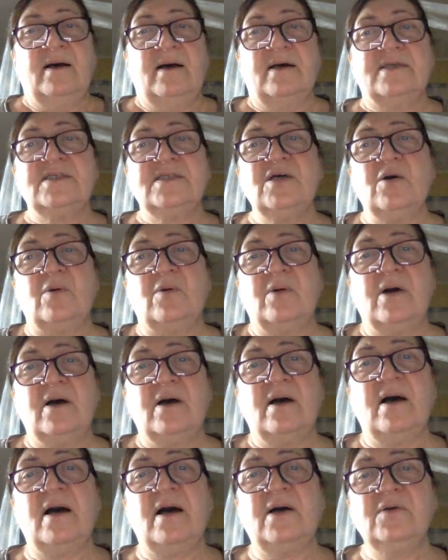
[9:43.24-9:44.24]
So,
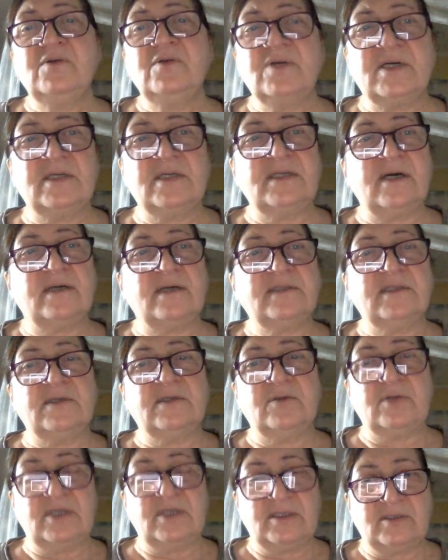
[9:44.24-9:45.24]
how to conduct a
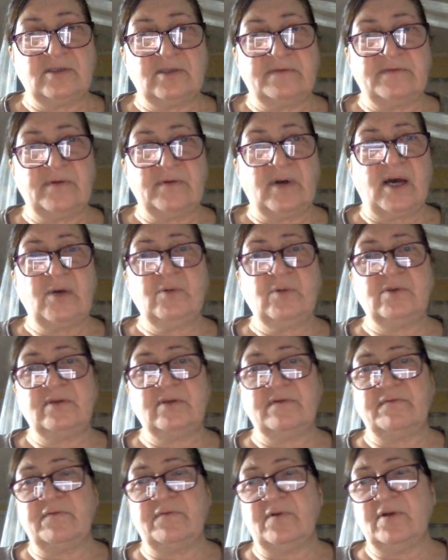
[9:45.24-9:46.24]
good interview? I would
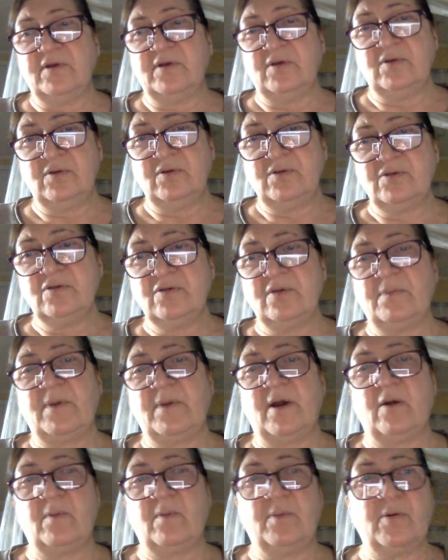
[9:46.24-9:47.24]
refer you to the
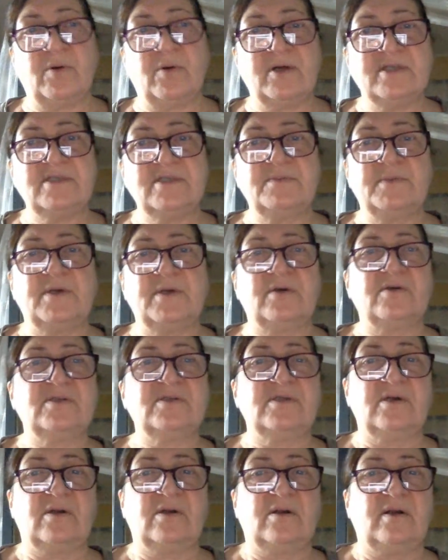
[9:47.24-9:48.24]
PowerPoints
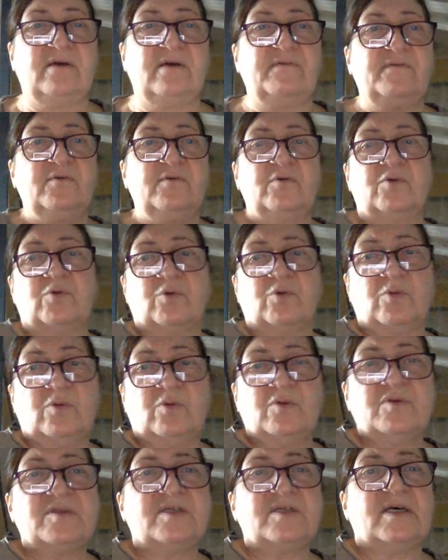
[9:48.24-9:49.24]
because there are a few
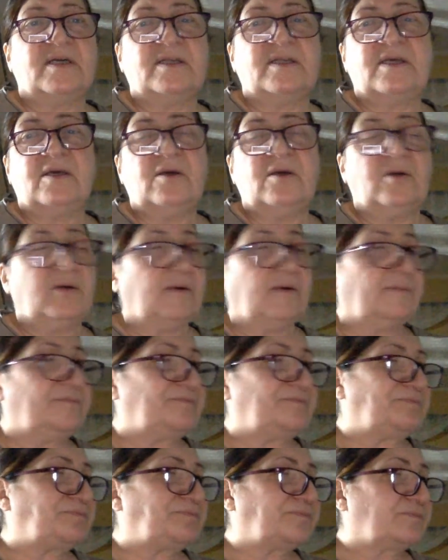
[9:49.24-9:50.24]
rules, and here
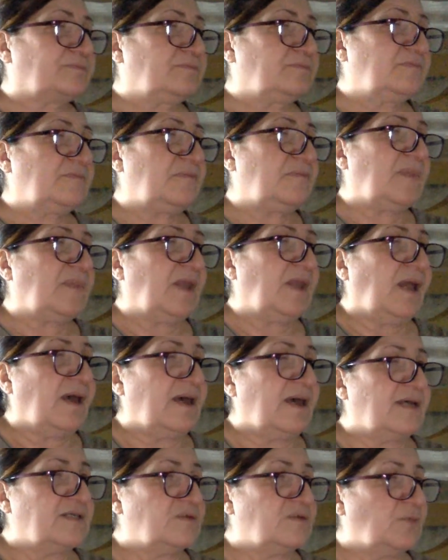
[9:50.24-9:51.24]

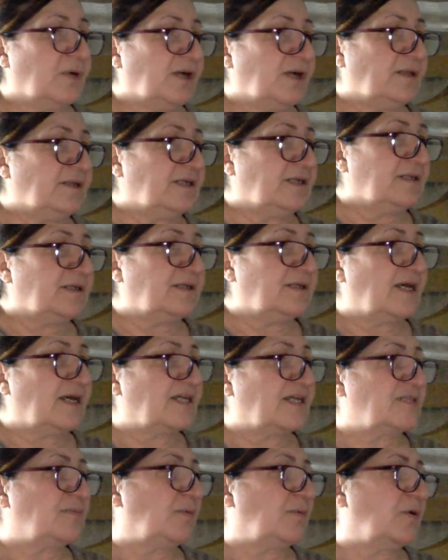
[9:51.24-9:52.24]
as well in the
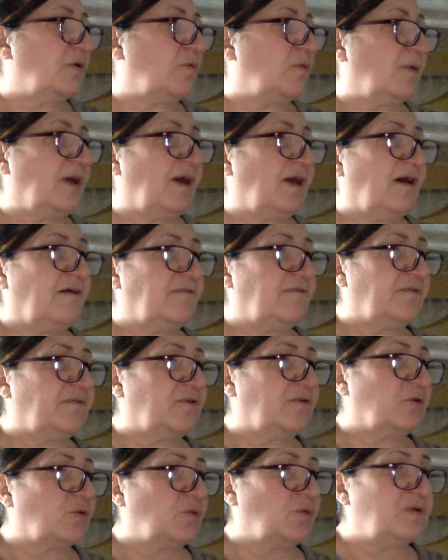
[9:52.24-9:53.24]
textbook we have
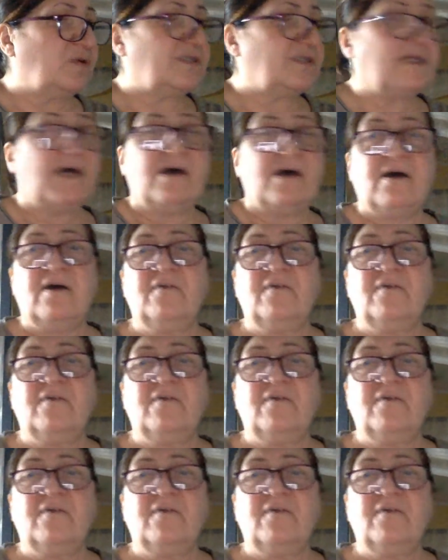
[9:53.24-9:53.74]
rules.